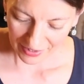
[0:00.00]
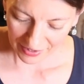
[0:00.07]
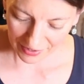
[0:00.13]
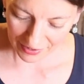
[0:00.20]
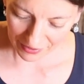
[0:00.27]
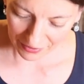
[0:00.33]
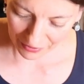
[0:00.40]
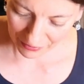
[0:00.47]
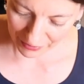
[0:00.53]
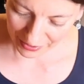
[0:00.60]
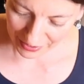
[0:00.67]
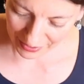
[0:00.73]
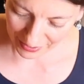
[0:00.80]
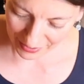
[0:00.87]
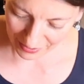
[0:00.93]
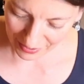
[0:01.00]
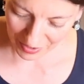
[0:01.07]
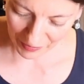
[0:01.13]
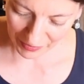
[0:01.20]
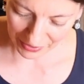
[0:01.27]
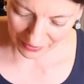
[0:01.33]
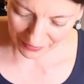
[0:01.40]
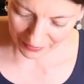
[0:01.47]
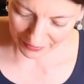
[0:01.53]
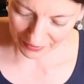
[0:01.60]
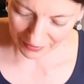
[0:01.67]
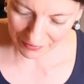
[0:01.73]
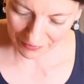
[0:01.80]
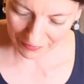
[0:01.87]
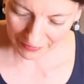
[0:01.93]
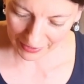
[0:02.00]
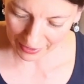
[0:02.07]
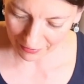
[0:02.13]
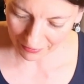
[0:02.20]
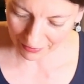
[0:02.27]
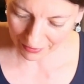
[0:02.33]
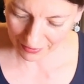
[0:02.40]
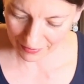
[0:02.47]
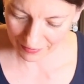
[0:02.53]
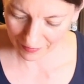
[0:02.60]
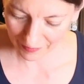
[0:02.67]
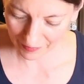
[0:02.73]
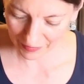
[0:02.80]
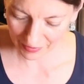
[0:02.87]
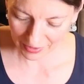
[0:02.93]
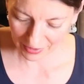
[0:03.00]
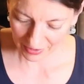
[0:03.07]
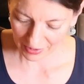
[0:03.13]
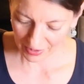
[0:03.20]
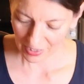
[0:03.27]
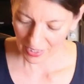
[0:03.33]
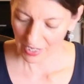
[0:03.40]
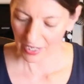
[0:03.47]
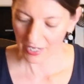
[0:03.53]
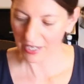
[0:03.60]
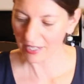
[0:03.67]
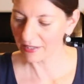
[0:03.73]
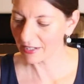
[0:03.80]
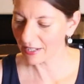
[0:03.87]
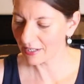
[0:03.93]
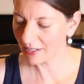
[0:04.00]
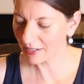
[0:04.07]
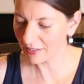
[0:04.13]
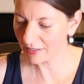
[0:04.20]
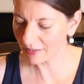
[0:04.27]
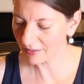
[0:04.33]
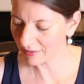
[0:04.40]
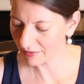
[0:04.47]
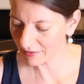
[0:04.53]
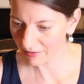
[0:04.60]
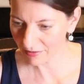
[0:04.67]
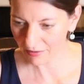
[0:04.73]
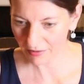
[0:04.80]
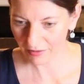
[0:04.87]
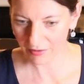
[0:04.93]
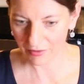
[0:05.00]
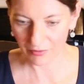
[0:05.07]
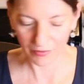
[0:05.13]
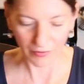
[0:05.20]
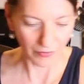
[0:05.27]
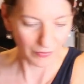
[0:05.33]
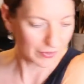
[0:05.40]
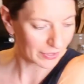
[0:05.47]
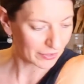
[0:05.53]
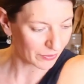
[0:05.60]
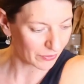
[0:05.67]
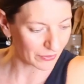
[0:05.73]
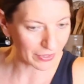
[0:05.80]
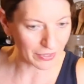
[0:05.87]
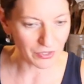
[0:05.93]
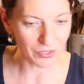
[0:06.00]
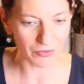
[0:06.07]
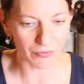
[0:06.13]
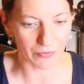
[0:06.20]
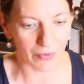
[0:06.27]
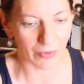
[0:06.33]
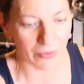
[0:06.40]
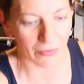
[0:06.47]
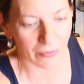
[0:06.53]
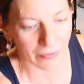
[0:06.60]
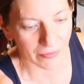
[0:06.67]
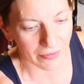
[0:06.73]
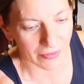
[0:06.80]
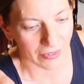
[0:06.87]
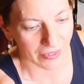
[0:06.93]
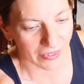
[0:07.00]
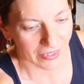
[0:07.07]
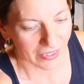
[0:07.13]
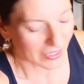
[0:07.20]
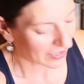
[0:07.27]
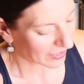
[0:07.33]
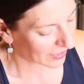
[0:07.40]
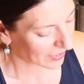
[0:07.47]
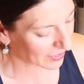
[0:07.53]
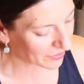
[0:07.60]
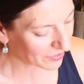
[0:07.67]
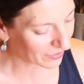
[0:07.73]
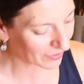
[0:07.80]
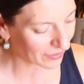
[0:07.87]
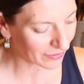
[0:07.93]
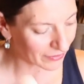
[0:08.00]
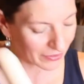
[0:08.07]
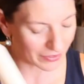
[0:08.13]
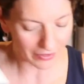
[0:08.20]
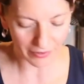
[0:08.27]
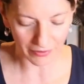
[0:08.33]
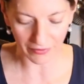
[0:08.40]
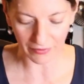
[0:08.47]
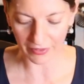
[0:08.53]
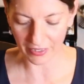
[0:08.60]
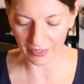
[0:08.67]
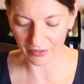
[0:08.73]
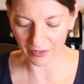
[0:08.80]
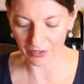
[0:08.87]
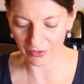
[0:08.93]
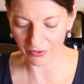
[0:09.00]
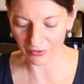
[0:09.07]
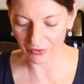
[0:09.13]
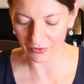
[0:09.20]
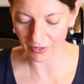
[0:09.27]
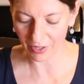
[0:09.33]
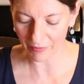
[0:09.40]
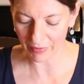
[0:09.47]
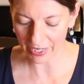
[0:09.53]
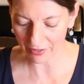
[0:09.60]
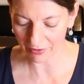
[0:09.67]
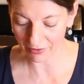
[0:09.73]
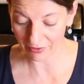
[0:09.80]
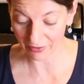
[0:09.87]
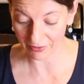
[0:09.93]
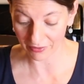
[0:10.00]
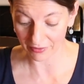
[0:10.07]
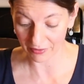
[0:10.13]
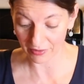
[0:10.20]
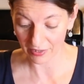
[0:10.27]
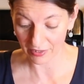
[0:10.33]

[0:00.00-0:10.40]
So we're just going to sprinkle a little flour, and then we're going to roll each little circle into about